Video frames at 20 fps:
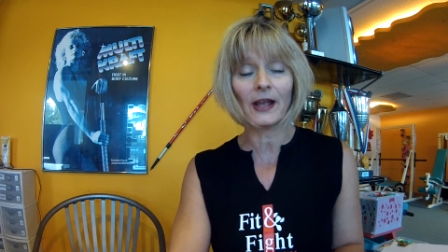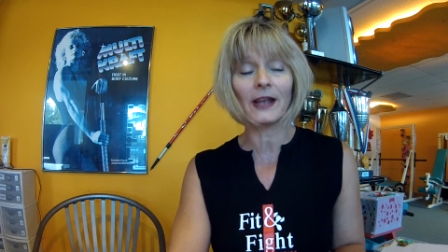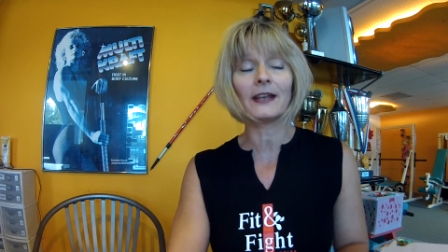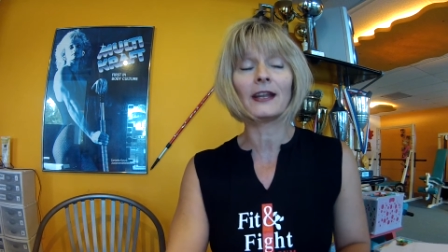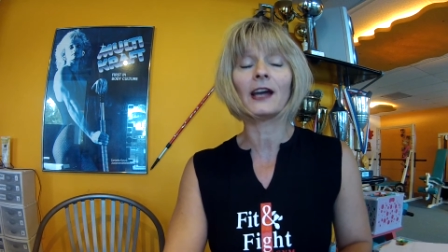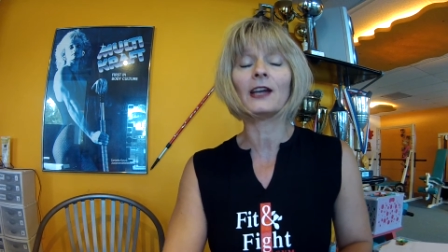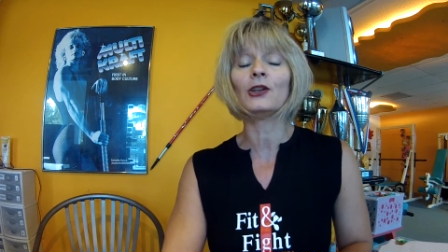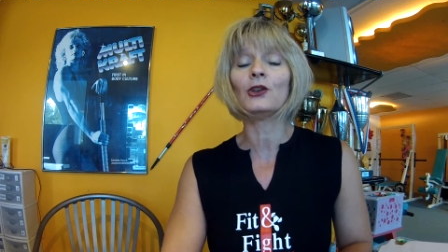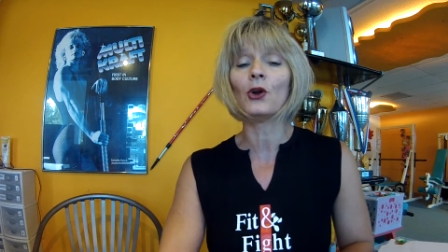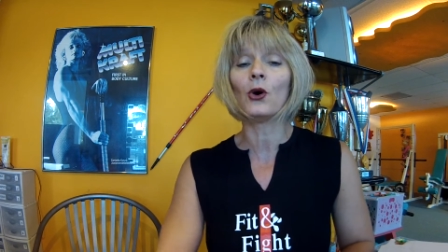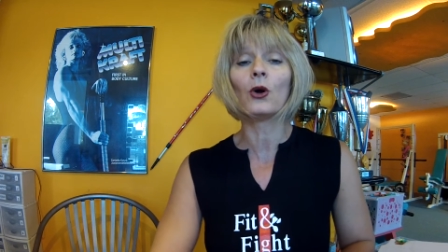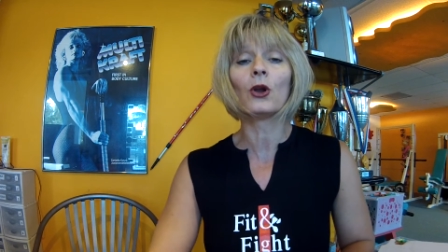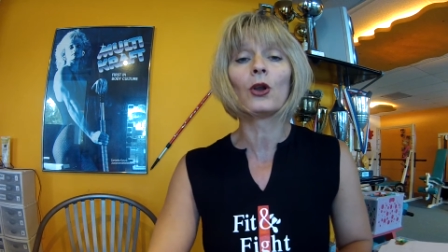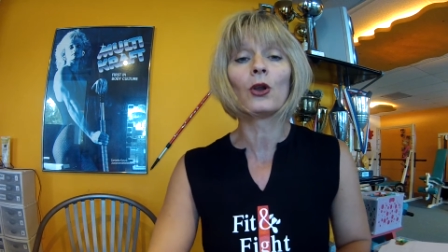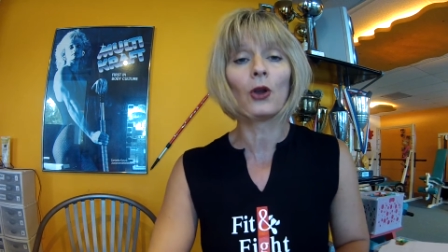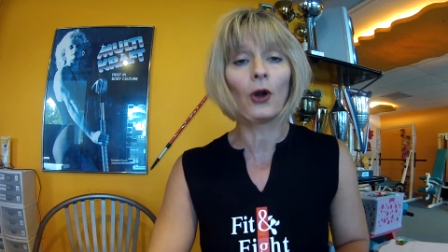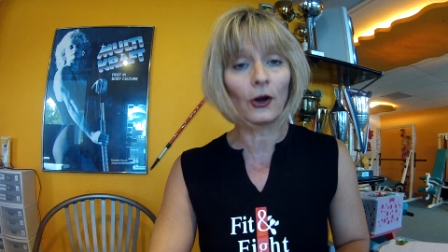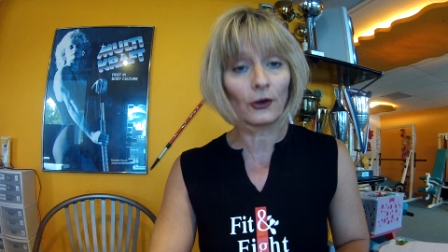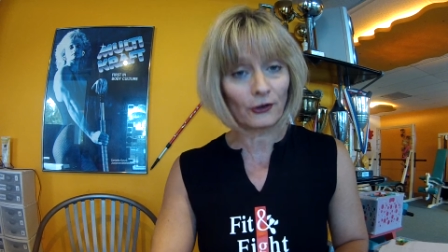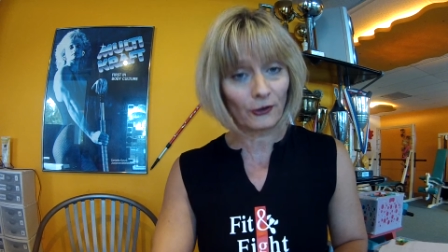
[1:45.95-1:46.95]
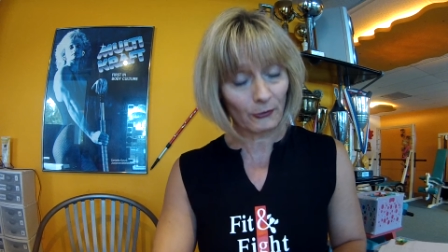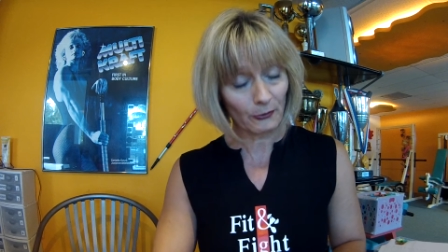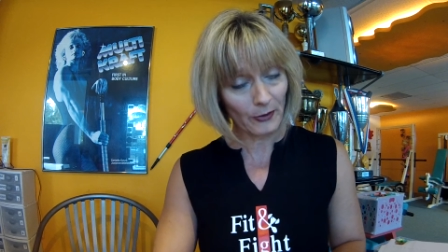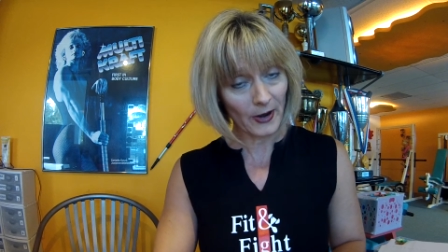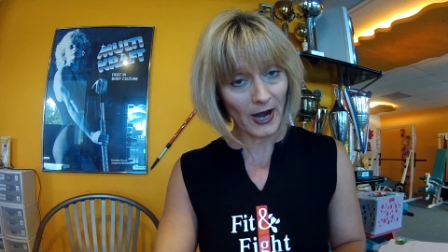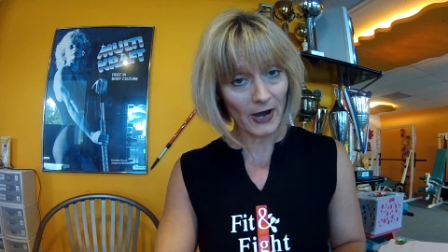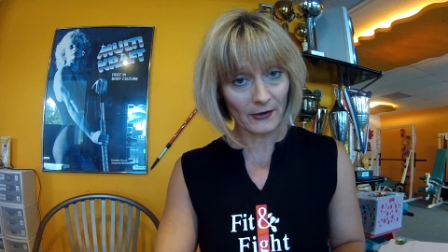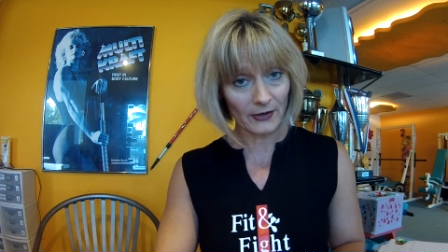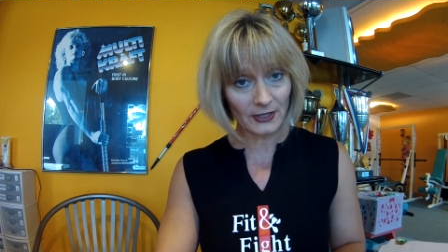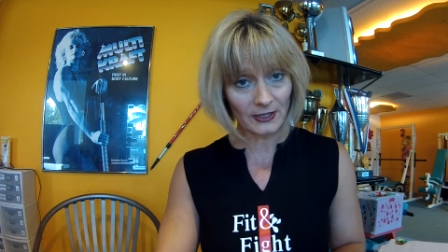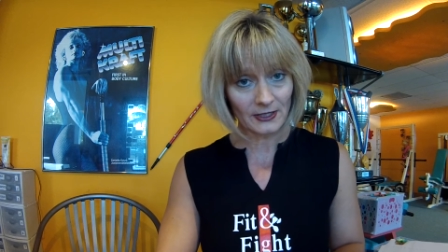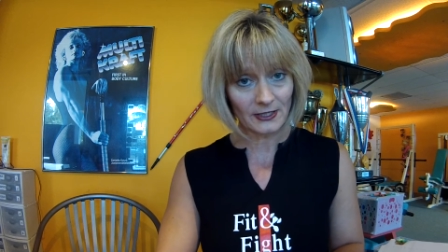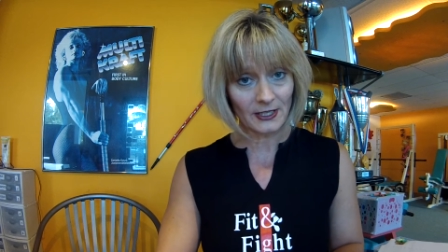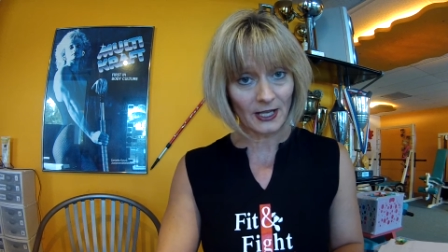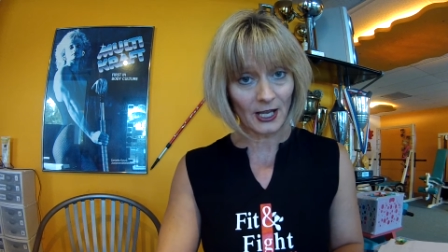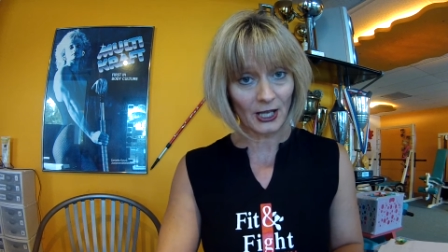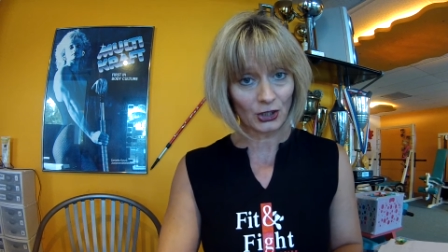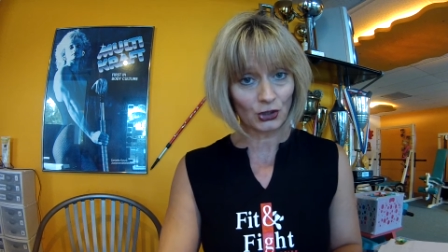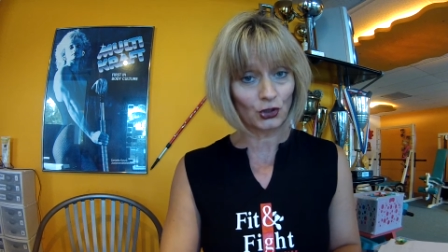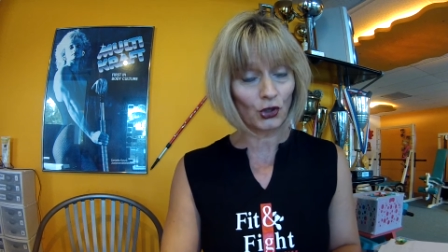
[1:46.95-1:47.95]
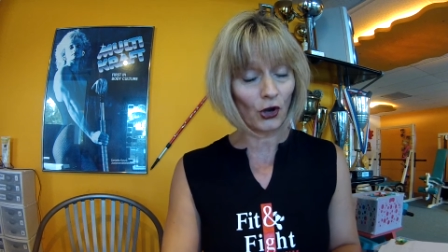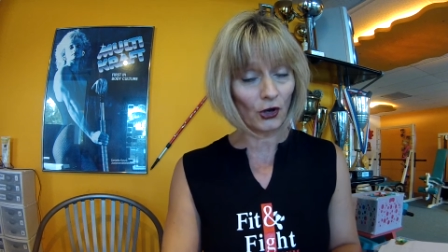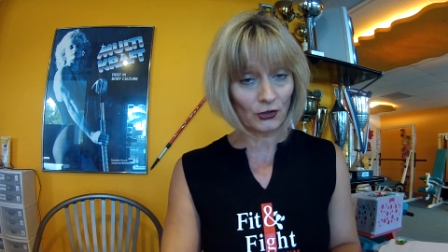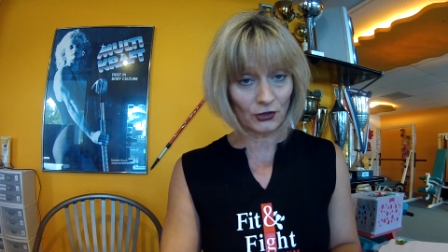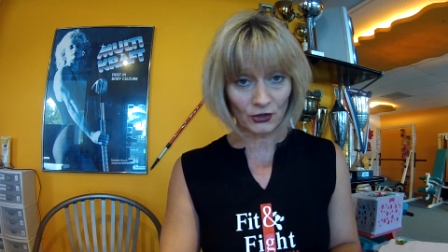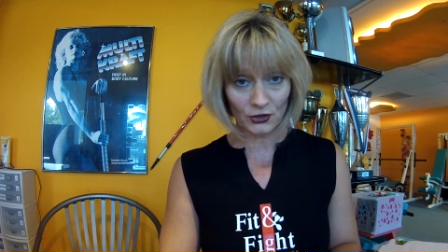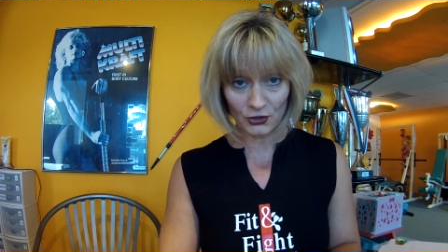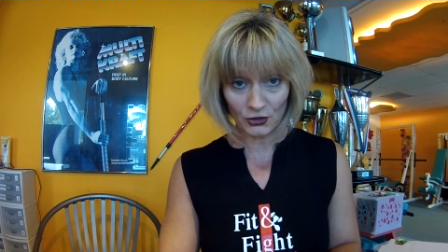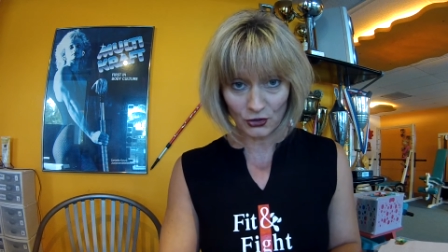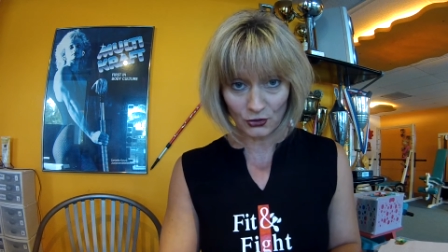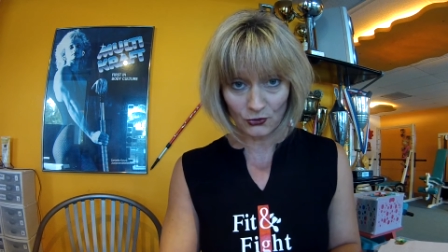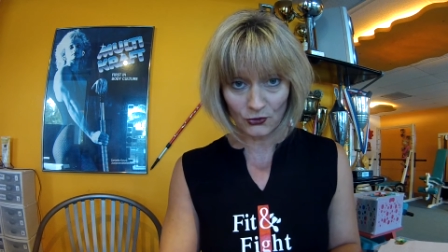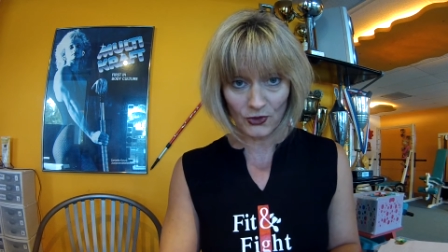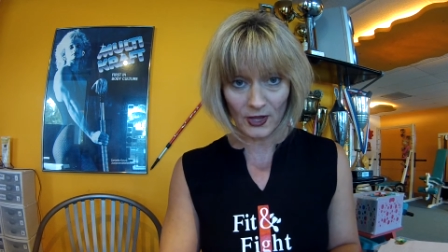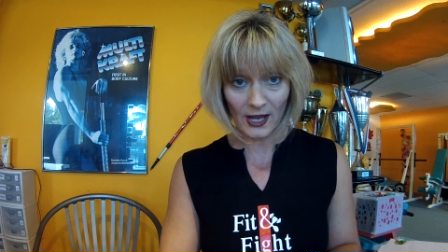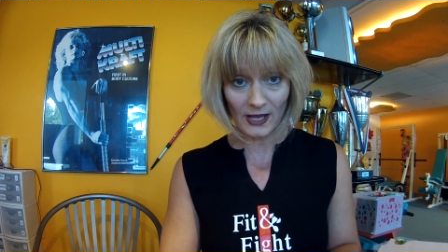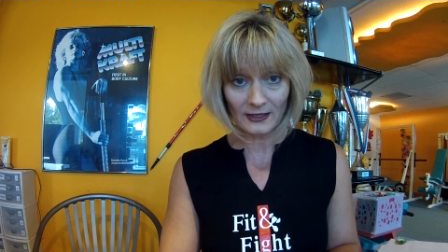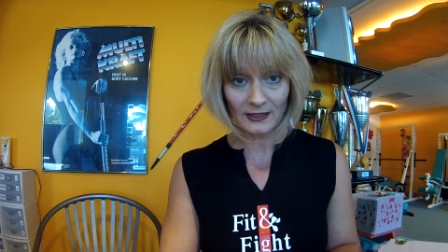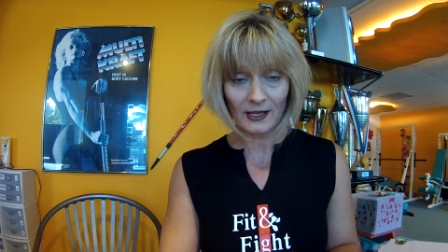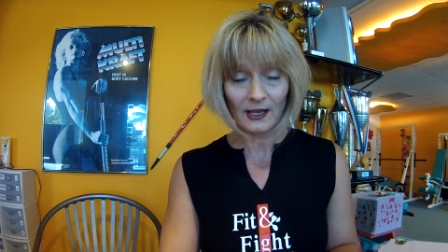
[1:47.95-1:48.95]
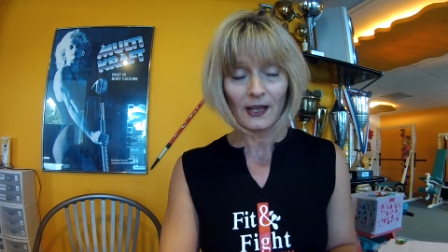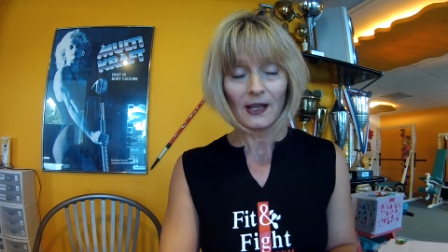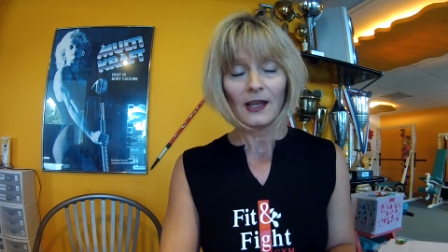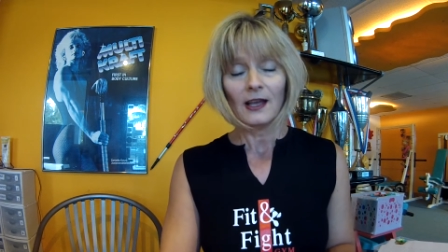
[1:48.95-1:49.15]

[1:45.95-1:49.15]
and I know a lot of parents and doctors do that.